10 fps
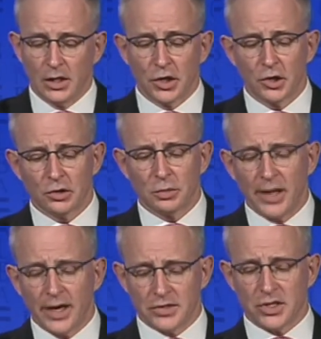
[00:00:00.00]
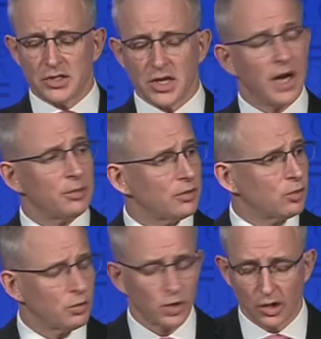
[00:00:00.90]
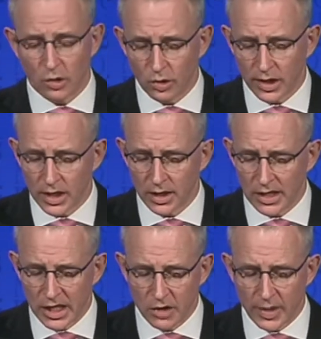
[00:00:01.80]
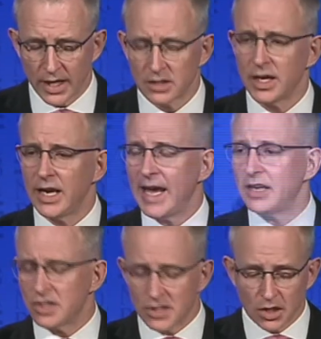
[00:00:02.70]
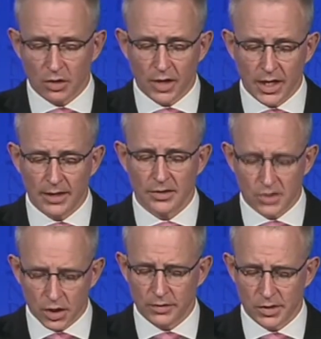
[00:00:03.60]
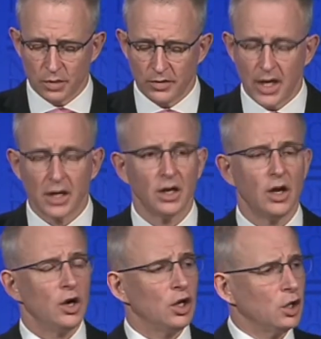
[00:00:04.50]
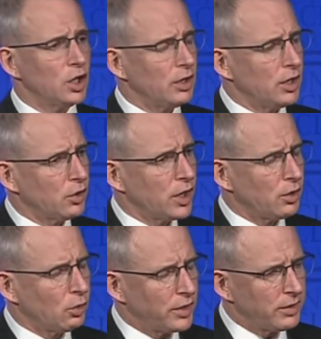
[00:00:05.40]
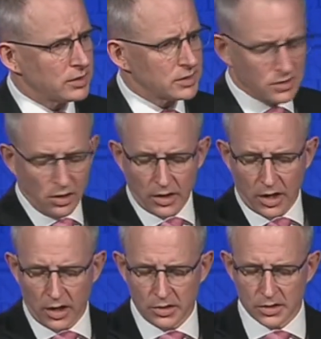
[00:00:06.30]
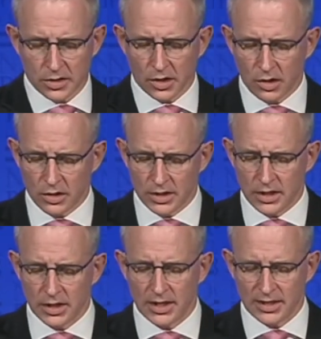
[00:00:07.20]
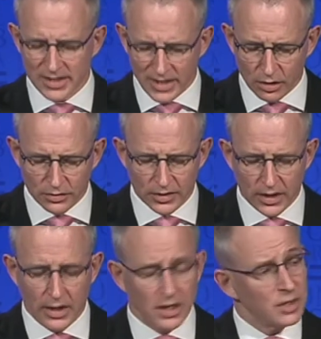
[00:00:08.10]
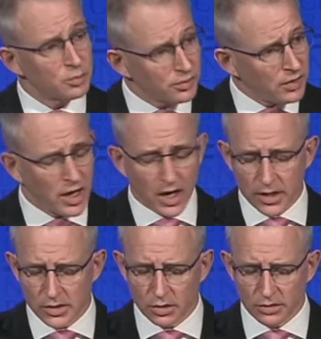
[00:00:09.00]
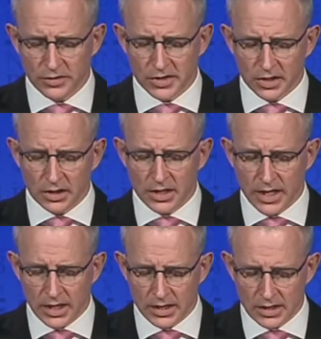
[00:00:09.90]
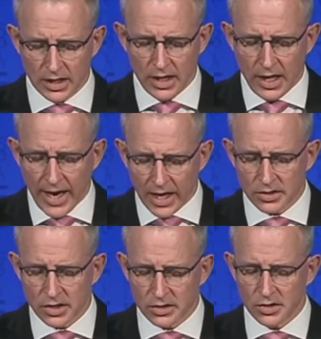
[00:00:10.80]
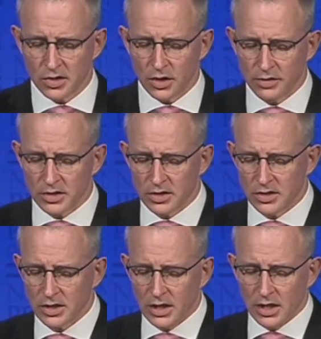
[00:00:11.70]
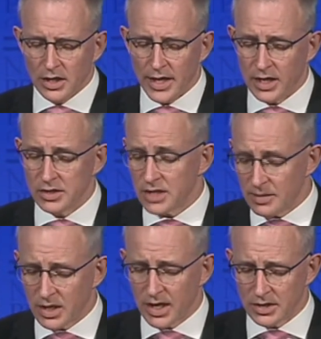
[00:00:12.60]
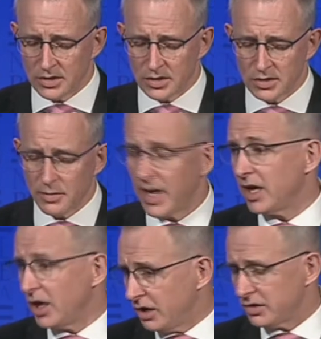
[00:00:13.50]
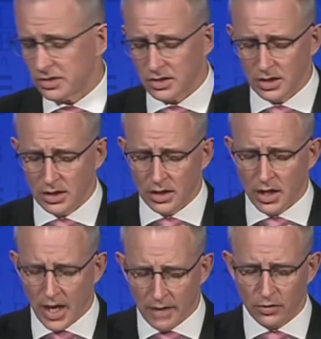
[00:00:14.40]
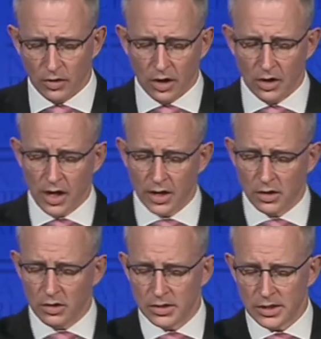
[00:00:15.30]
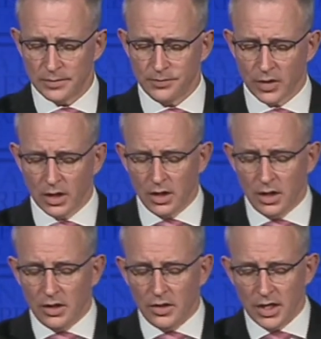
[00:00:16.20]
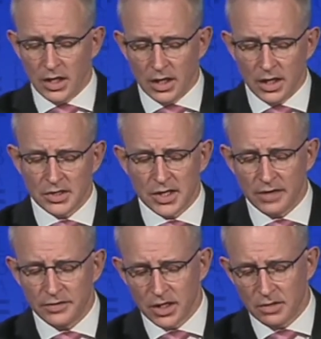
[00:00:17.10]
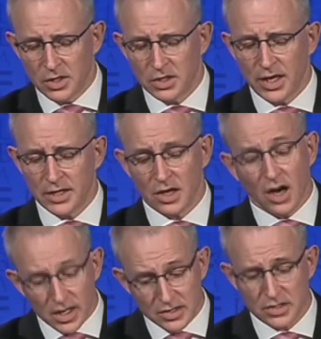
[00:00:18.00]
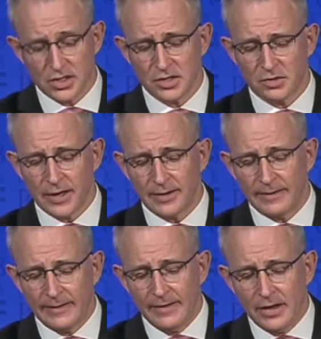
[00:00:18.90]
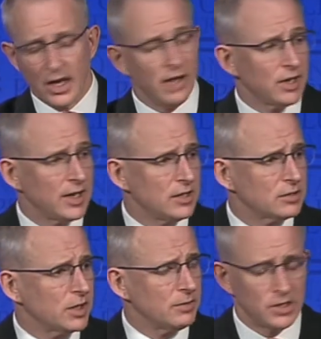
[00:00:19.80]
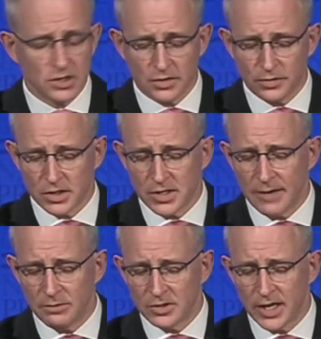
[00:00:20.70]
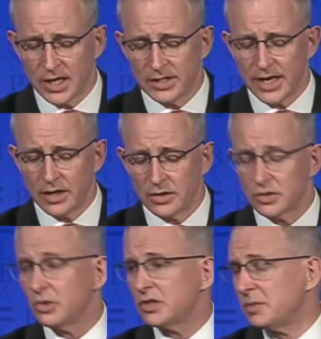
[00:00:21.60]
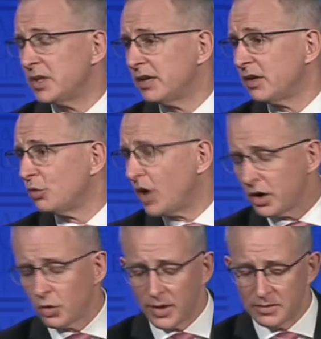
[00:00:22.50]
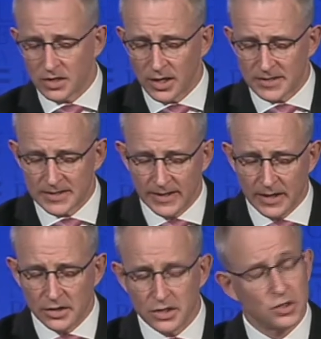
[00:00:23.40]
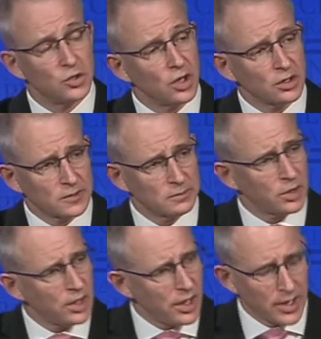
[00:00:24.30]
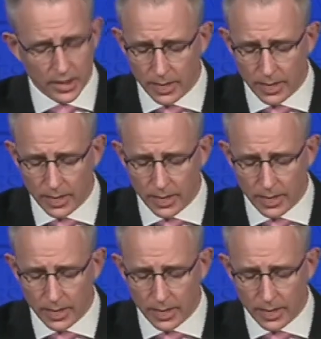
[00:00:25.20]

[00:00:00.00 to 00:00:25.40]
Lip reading: Google Play is an example of what we're calling in the new Act an ancillary service provider. Although it does not host the content itself, it provides or facilitates access to services that in some cases may host harmful online content. The E-Safety Commissioner has a high success rate in having intimate images, for example, taken down at the source, but there are rogue websites that do not comply